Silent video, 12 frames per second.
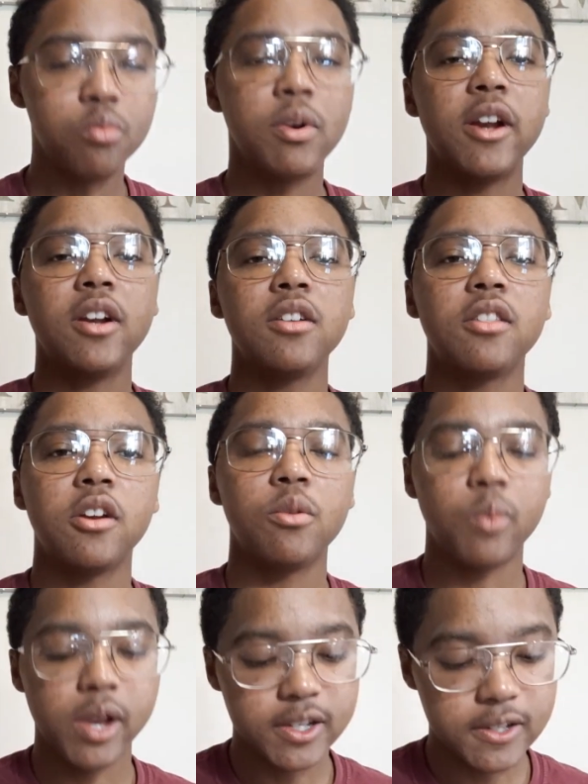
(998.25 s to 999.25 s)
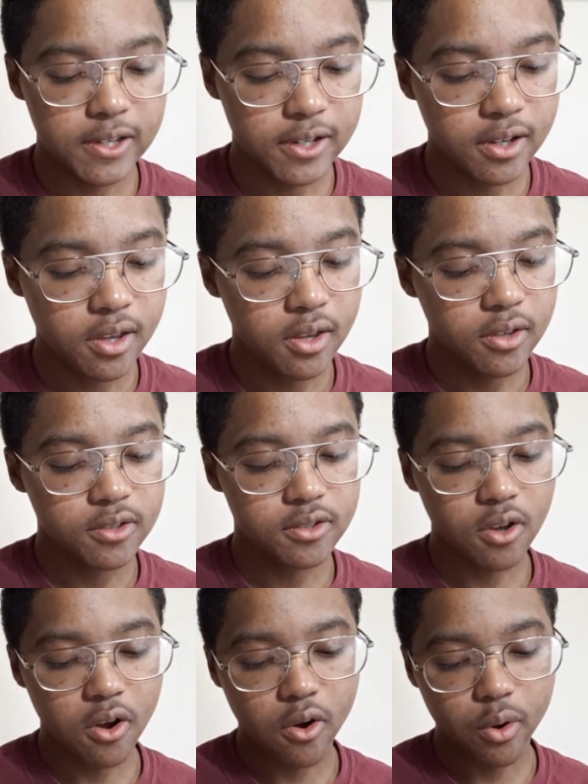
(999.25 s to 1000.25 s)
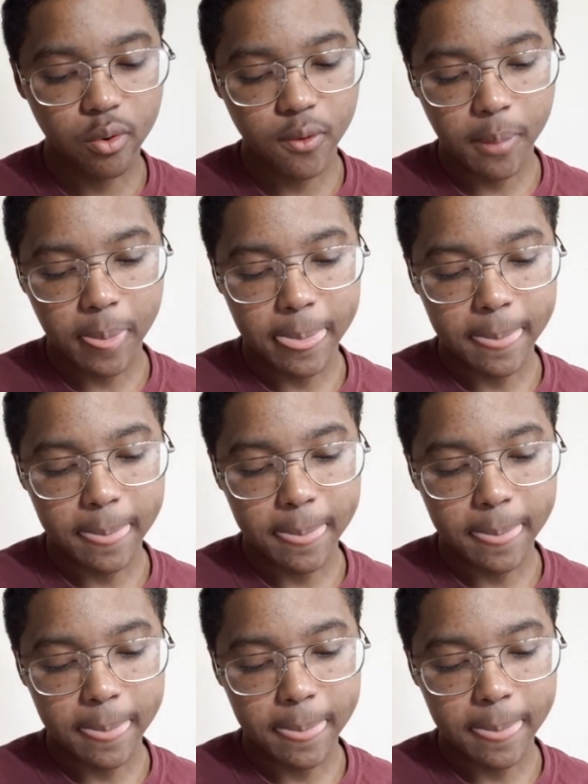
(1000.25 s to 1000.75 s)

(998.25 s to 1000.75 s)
where they're weighted. So